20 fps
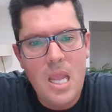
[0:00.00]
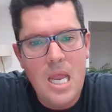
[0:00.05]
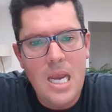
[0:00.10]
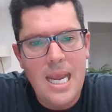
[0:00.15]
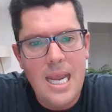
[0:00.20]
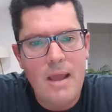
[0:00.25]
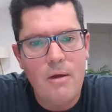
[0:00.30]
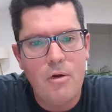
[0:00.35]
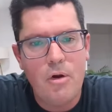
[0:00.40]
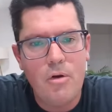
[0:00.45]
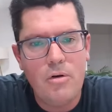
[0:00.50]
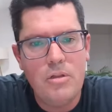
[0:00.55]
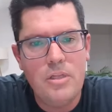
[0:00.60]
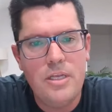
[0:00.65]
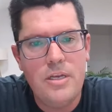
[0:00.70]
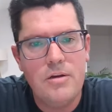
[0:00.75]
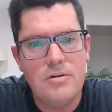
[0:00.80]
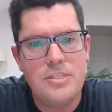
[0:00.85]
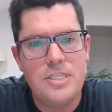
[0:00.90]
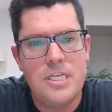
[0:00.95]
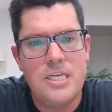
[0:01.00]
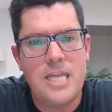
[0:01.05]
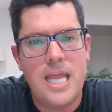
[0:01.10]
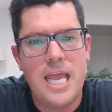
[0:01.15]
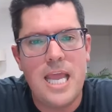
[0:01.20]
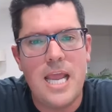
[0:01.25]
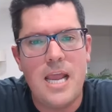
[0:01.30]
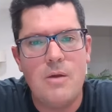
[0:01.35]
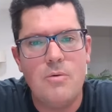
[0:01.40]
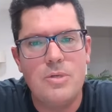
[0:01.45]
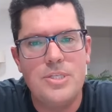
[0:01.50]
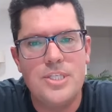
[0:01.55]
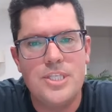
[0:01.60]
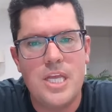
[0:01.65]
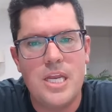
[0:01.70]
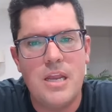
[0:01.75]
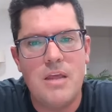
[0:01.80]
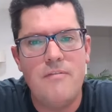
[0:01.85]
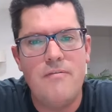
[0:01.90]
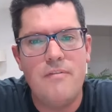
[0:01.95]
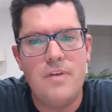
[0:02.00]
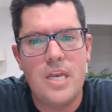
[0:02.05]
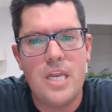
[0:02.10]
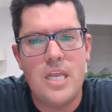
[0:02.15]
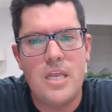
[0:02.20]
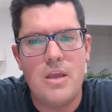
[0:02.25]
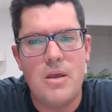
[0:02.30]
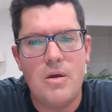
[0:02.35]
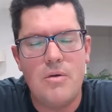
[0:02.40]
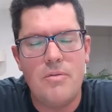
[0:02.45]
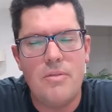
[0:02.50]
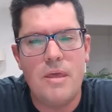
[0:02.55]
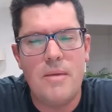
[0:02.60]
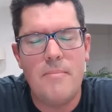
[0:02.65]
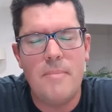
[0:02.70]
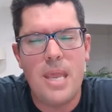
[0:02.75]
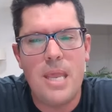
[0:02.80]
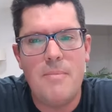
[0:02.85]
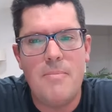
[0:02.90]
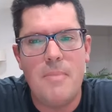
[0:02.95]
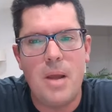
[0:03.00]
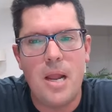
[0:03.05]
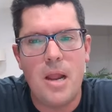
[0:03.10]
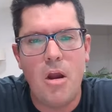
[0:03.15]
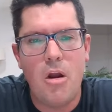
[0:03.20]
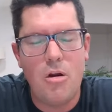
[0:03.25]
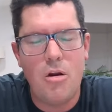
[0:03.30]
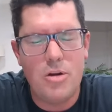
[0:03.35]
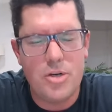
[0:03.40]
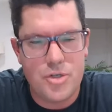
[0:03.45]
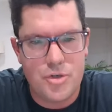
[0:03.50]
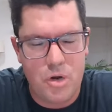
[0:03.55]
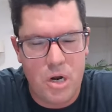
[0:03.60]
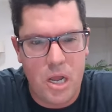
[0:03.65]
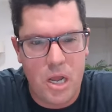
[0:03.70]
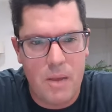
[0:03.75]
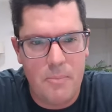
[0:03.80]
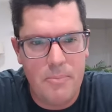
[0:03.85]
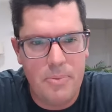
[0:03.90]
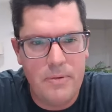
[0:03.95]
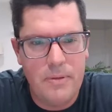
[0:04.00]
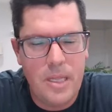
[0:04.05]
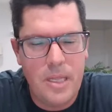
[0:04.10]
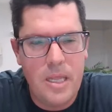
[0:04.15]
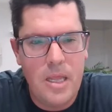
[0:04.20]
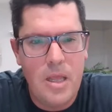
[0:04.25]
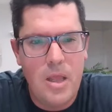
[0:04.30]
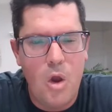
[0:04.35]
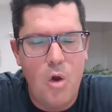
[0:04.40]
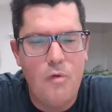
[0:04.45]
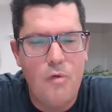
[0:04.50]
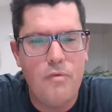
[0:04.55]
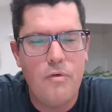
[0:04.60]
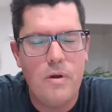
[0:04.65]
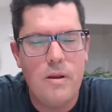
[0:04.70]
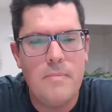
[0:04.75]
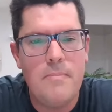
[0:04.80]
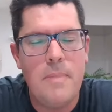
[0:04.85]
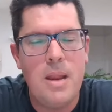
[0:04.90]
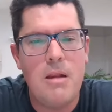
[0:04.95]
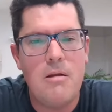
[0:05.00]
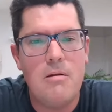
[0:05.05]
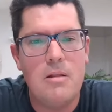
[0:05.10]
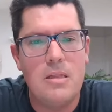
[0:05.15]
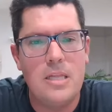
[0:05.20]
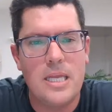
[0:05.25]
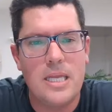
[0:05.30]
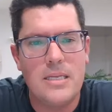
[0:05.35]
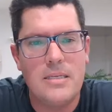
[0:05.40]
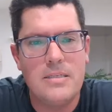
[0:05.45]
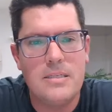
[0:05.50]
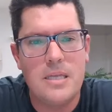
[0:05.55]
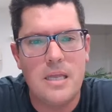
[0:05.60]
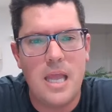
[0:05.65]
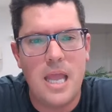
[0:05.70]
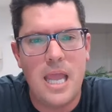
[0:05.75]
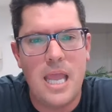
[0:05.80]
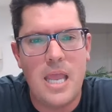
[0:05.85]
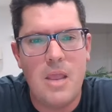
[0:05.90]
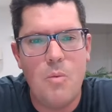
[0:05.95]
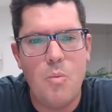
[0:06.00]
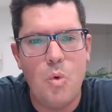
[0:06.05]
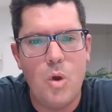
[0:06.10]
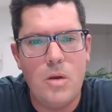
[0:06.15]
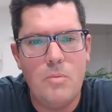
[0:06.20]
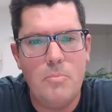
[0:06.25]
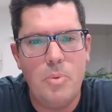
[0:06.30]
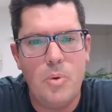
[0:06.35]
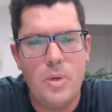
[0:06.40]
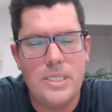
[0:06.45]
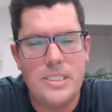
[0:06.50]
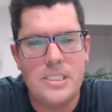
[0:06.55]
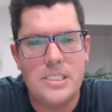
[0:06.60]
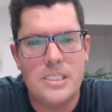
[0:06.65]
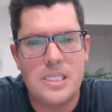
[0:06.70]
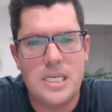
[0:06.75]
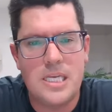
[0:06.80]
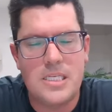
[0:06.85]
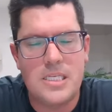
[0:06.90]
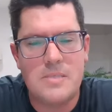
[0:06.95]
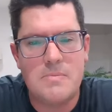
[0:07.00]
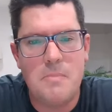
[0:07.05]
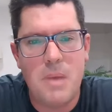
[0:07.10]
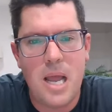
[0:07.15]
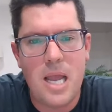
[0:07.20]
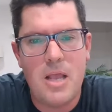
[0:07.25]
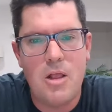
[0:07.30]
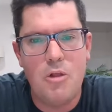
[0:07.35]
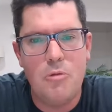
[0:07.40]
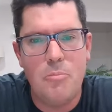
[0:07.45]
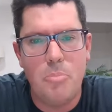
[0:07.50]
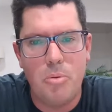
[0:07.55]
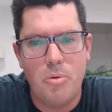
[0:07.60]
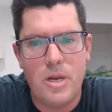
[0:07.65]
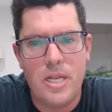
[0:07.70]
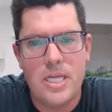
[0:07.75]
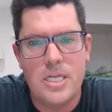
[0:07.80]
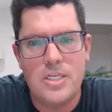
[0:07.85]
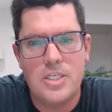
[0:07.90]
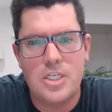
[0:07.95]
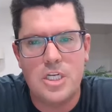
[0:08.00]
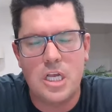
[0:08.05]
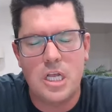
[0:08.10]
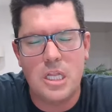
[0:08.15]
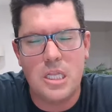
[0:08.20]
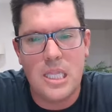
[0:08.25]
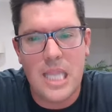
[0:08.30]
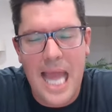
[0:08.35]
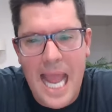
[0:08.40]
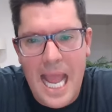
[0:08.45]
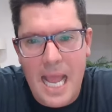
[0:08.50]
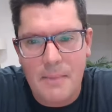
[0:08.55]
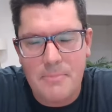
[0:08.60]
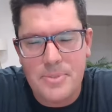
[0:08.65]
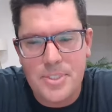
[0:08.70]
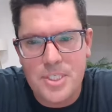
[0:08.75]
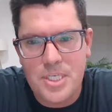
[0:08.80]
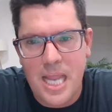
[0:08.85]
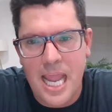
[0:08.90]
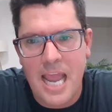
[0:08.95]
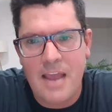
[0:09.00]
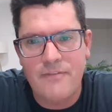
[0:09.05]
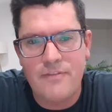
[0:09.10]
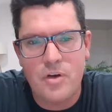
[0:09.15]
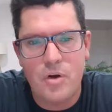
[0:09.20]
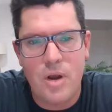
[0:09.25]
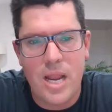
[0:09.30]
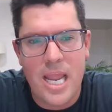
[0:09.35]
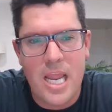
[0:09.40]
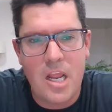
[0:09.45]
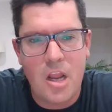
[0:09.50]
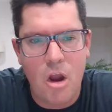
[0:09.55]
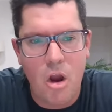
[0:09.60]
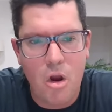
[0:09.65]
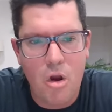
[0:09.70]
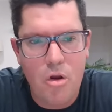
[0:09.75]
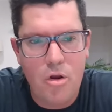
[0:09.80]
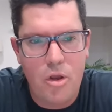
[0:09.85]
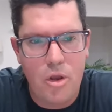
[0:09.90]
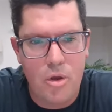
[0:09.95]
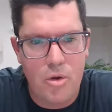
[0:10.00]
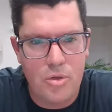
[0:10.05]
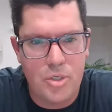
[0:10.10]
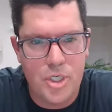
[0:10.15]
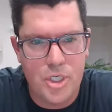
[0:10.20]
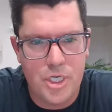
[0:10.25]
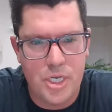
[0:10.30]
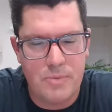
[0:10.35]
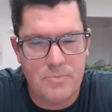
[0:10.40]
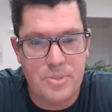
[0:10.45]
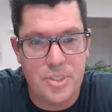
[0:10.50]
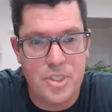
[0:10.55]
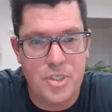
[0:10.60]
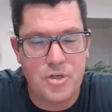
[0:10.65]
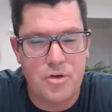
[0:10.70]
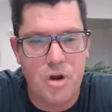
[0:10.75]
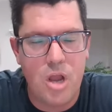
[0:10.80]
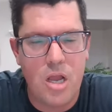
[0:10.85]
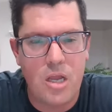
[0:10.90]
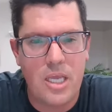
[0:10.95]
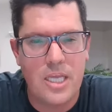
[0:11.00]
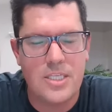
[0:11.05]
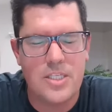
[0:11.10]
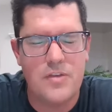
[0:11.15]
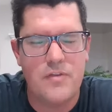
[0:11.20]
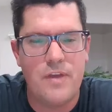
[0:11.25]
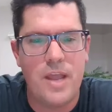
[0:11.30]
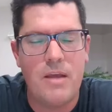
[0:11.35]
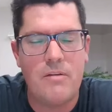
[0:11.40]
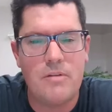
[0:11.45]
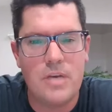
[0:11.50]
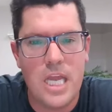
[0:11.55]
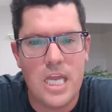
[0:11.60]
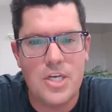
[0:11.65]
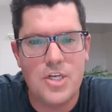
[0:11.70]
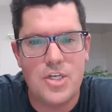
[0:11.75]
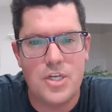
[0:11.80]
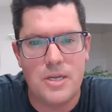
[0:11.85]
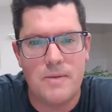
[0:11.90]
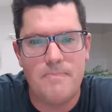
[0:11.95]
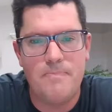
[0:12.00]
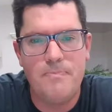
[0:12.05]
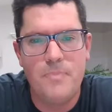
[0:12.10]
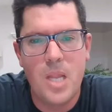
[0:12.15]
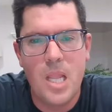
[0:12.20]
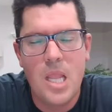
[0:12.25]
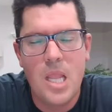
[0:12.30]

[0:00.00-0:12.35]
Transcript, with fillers: Now, earlier today, I was sent a video that made my heart drop. Over in Maryland, a one point six mile bridge collapsed after a cargo ship struck its foundation.